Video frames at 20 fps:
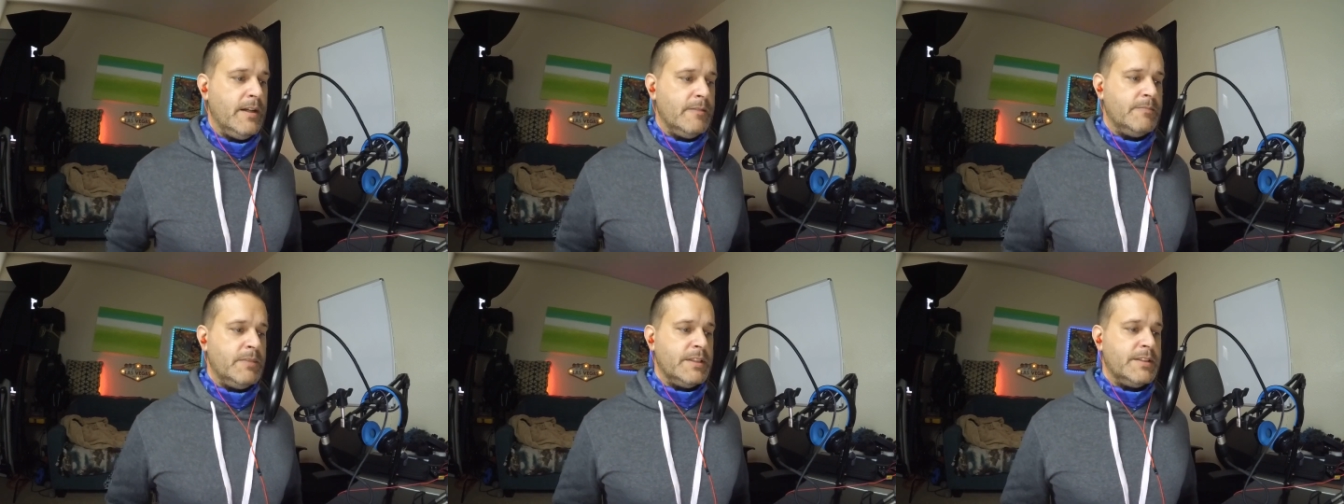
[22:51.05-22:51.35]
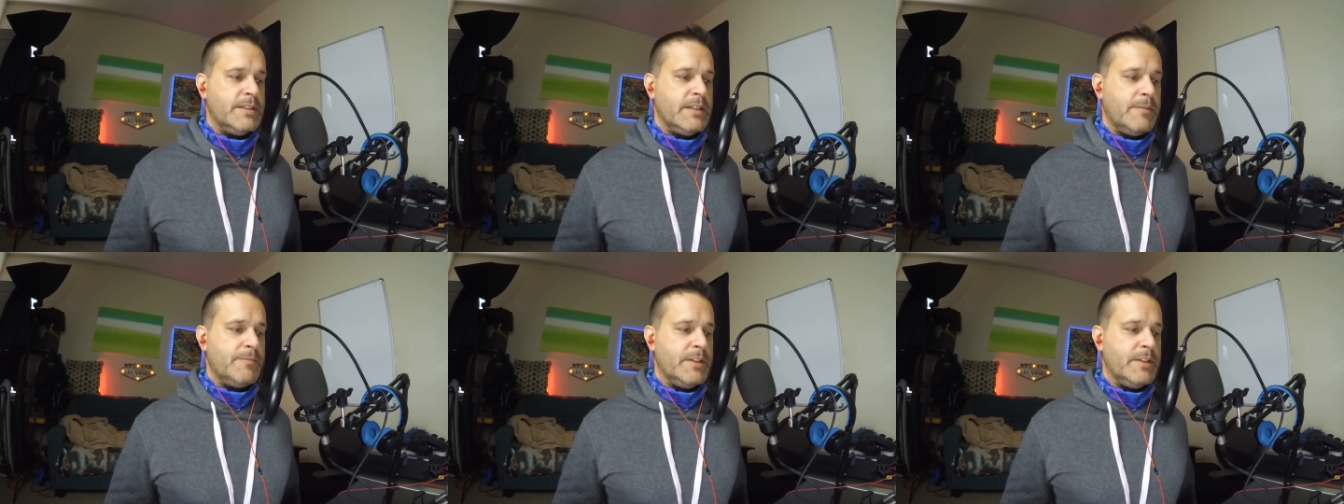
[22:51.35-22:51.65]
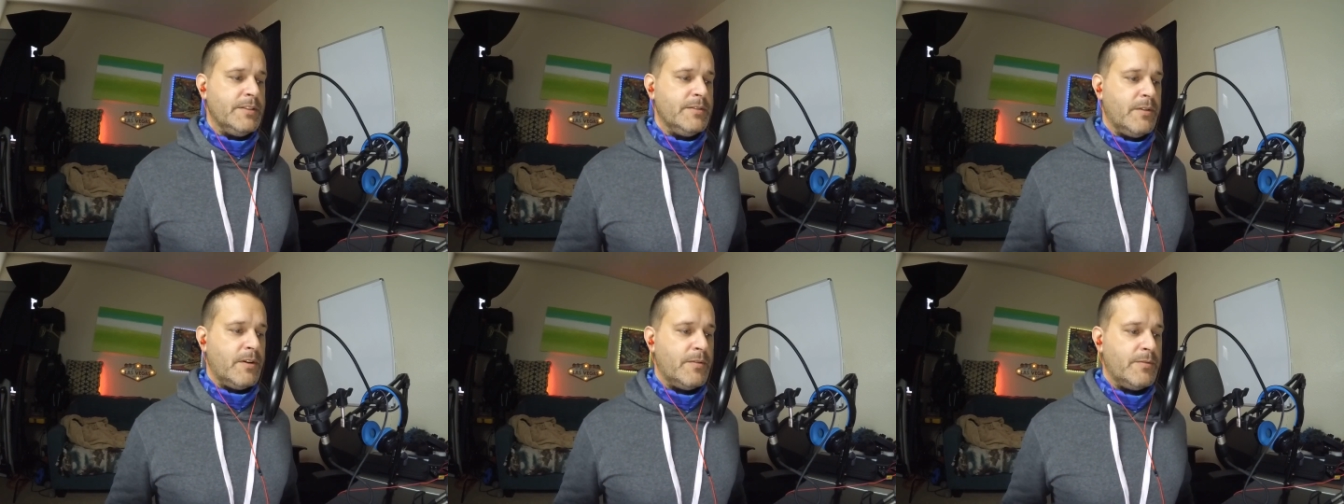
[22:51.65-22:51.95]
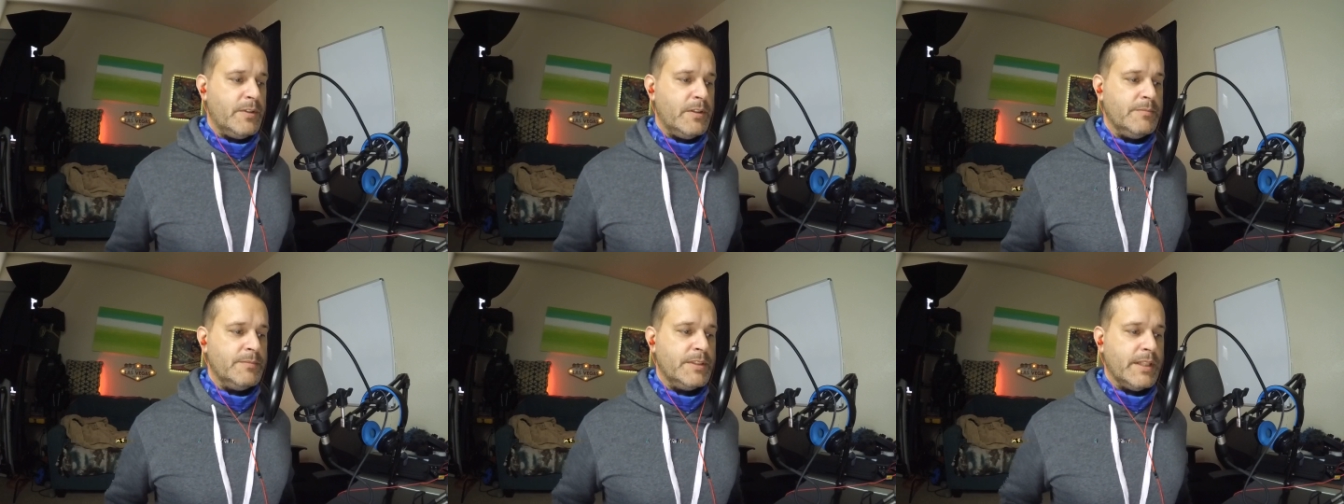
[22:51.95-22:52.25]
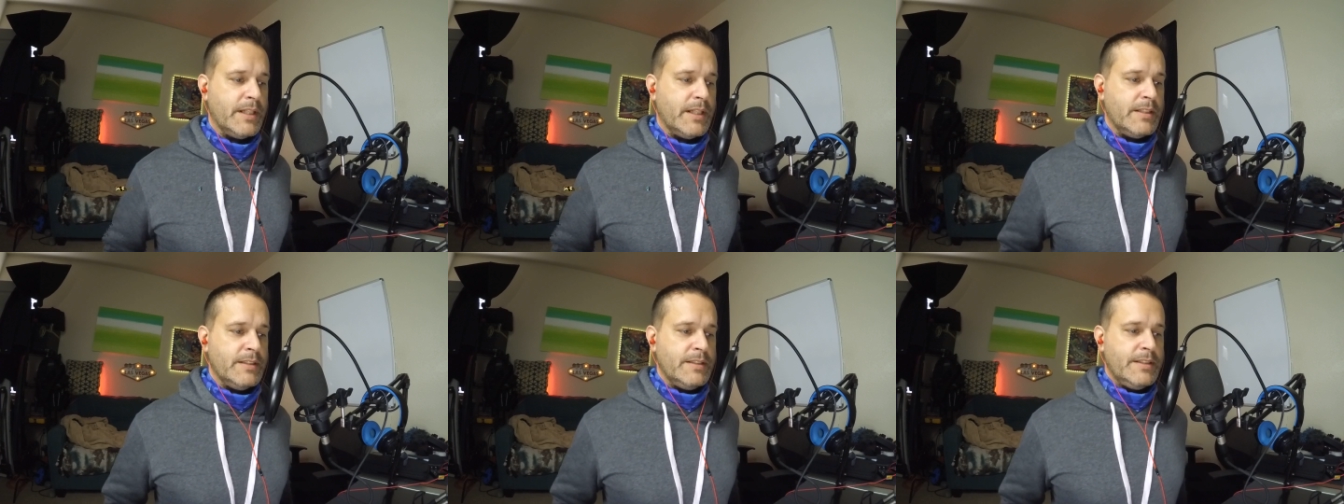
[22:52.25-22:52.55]
But some resort rooms
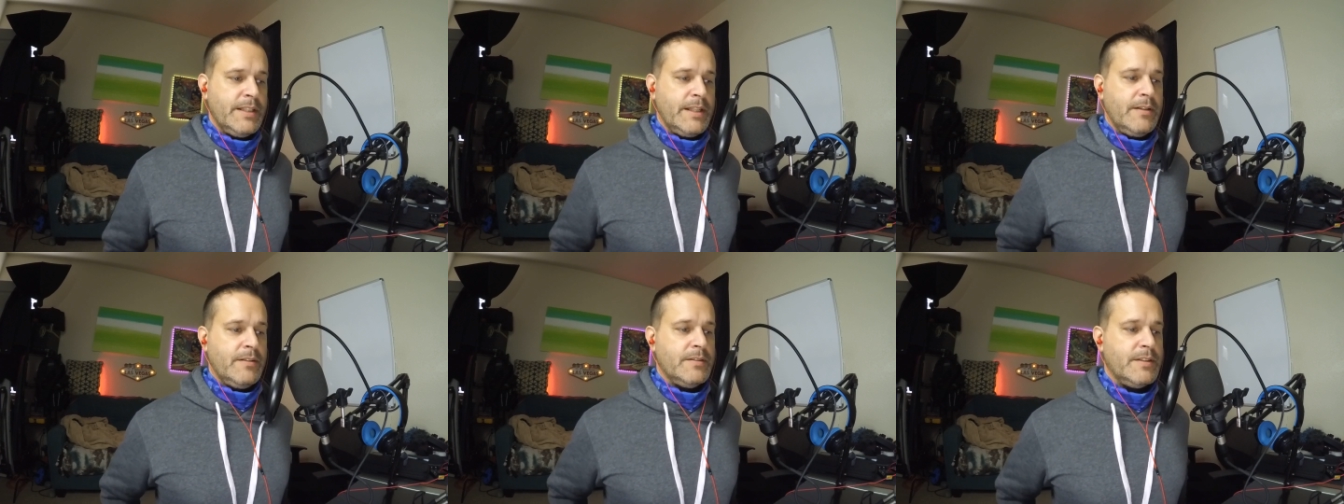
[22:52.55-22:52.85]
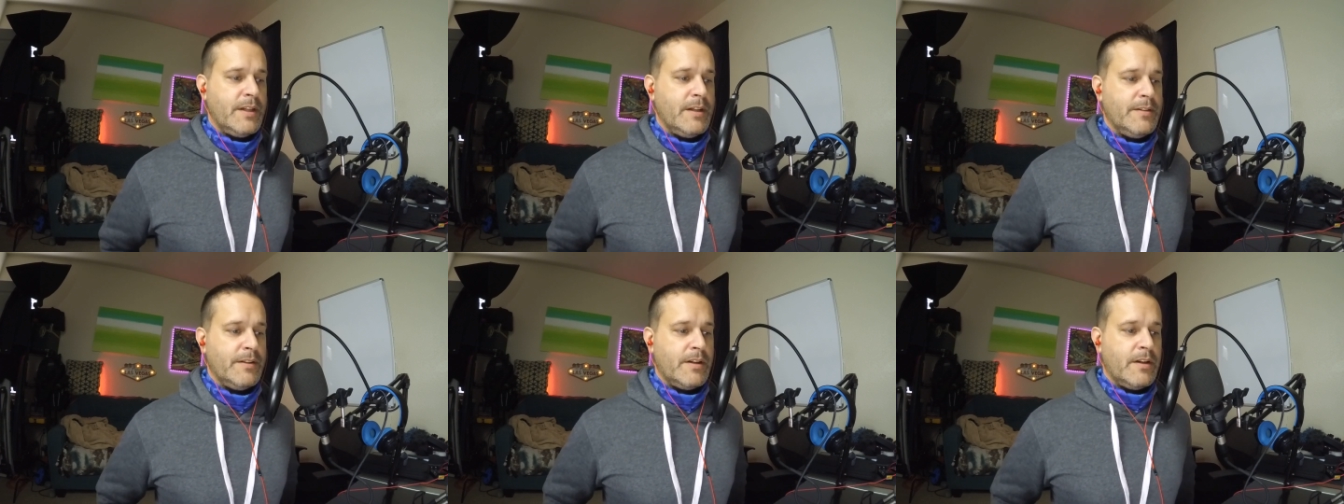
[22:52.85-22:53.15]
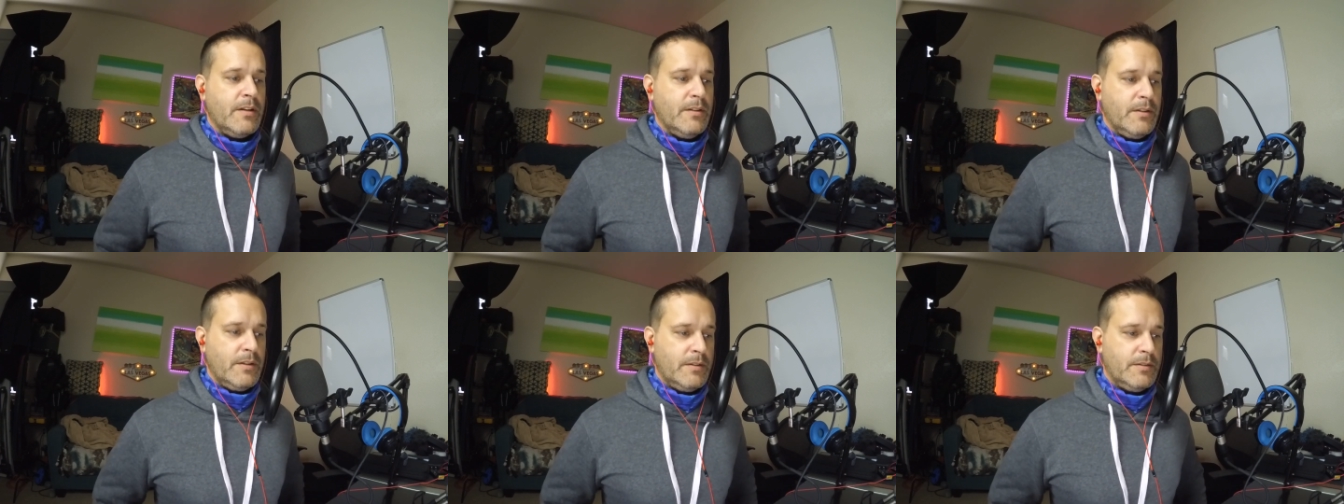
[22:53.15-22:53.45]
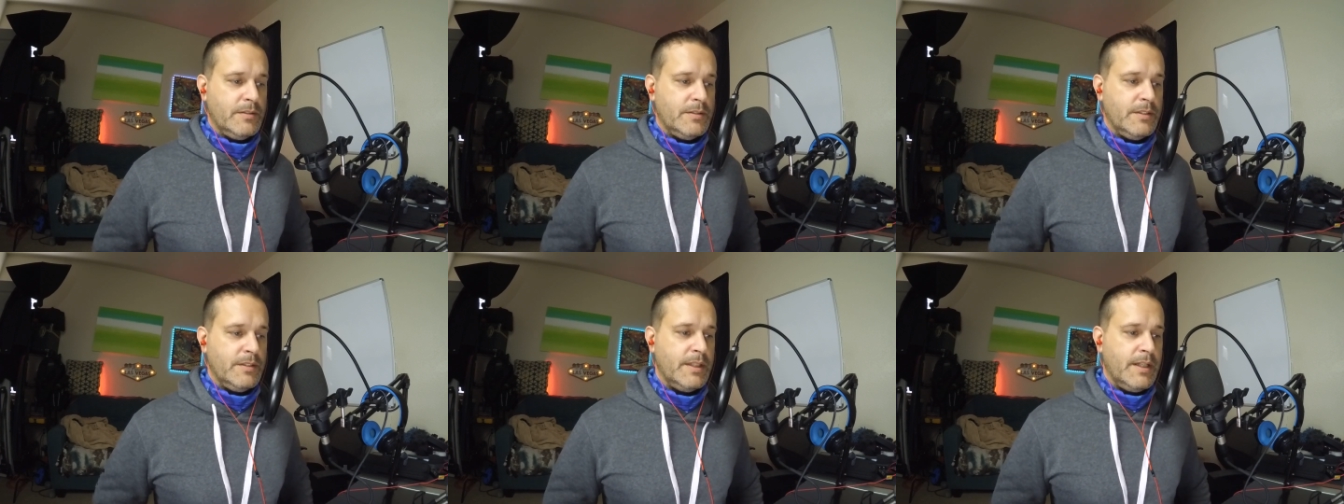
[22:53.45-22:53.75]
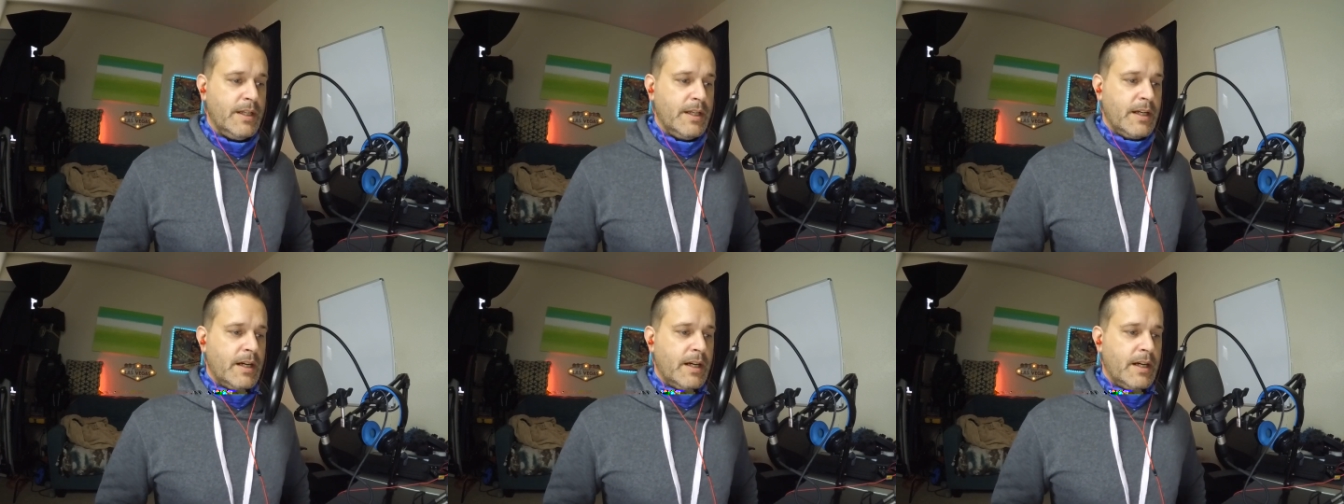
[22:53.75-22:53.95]
and casinos are going to close.